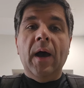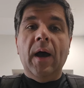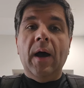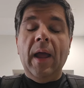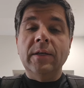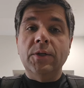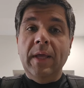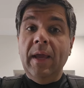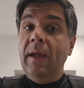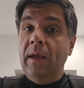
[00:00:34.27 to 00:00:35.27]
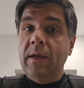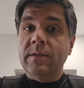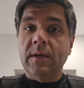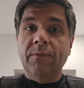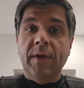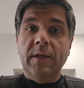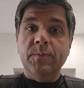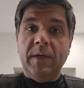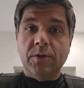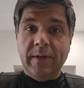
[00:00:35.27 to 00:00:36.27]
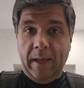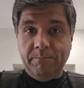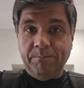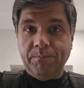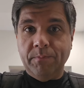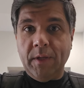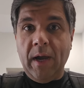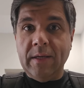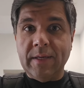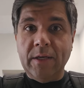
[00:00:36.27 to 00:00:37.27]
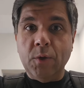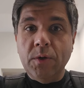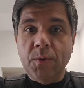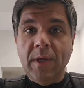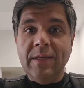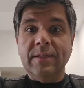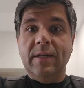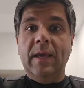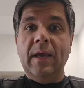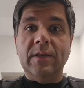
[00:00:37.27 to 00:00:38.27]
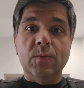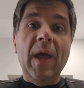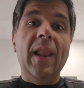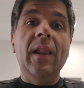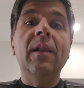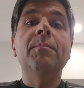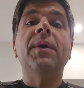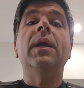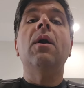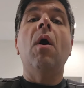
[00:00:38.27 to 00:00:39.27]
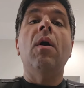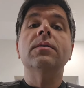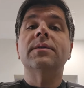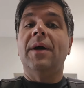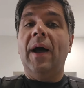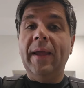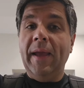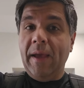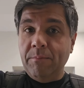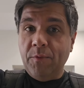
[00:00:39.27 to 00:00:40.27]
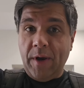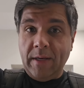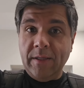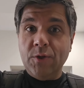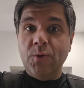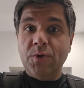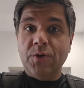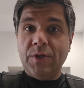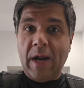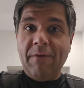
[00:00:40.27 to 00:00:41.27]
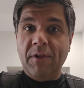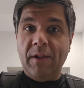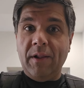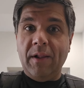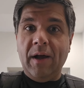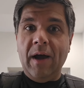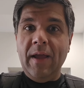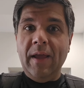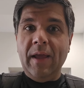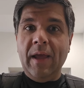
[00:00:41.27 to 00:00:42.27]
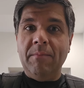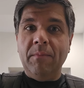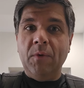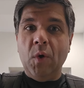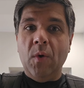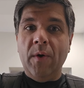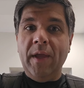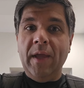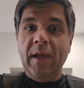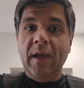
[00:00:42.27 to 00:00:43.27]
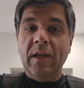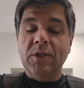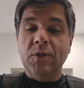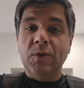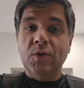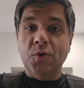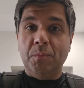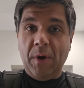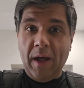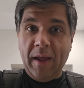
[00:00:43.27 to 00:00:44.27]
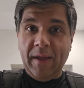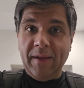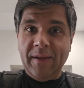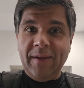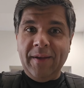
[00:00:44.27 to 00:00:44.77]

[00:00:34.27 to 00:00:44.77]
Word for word: uh, and today is a very special day as I told you yesterday as well, because I am ready to travel. I am going to Dubai.